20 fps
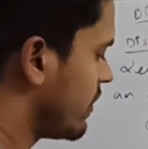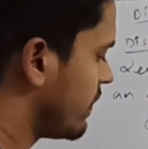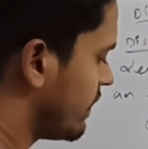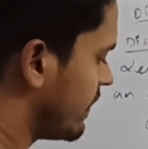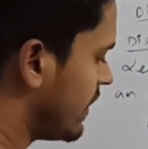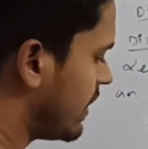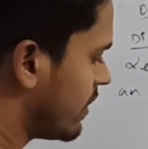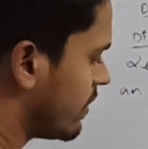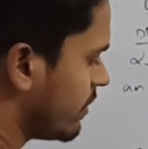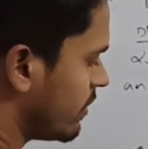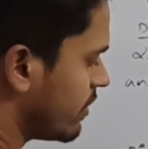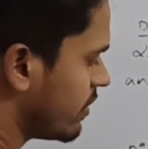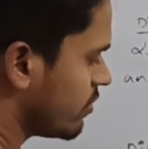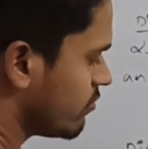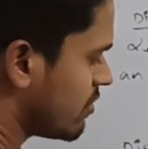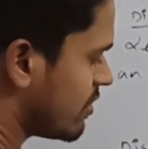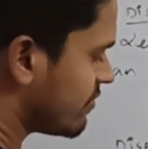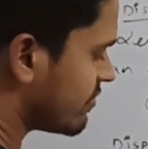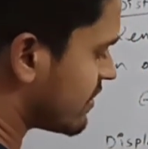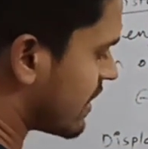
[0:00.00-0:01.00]
Then
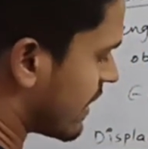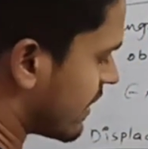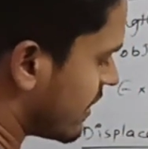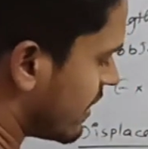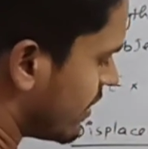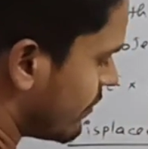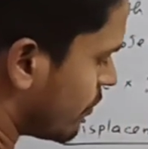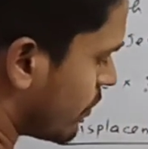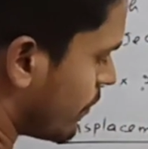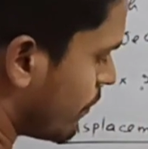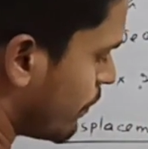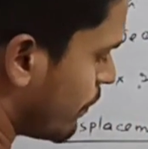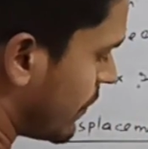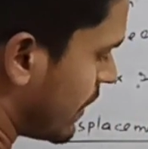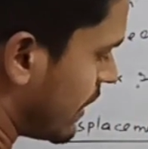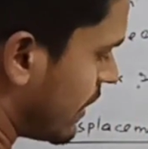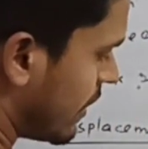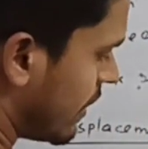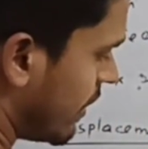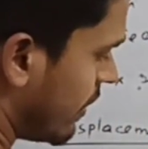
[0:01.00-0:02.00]
you have started from
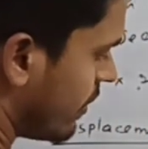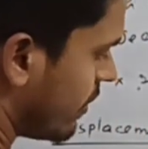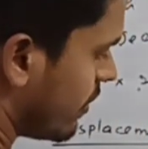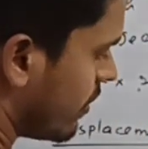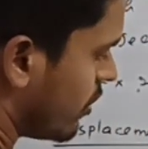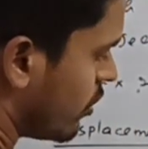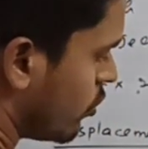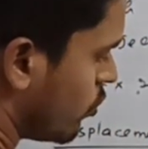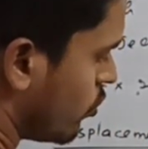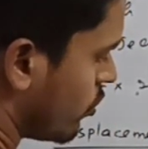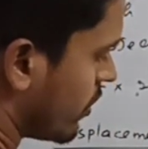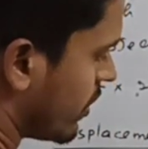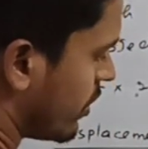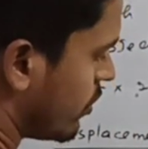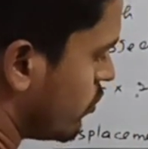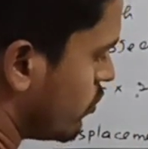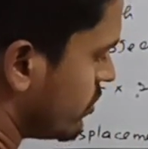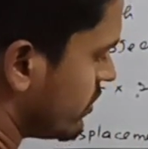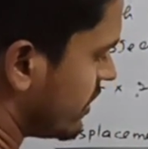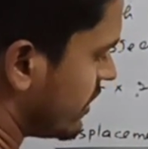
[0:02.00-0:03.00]
P to
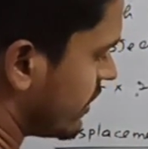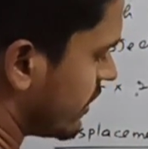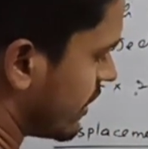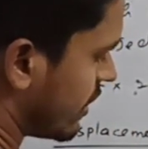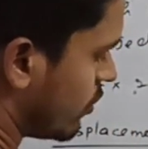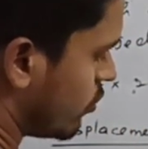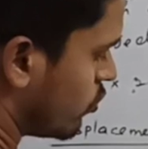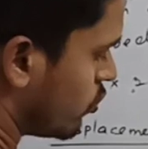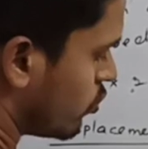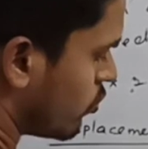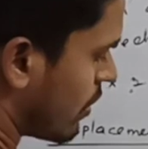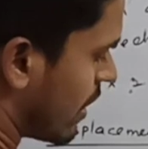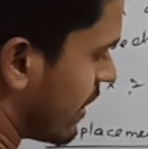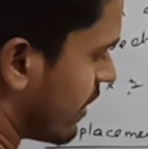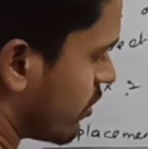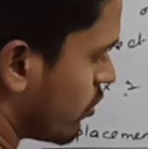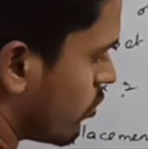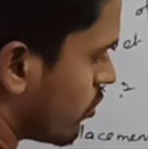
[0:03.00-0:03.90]
Q, then Q to R.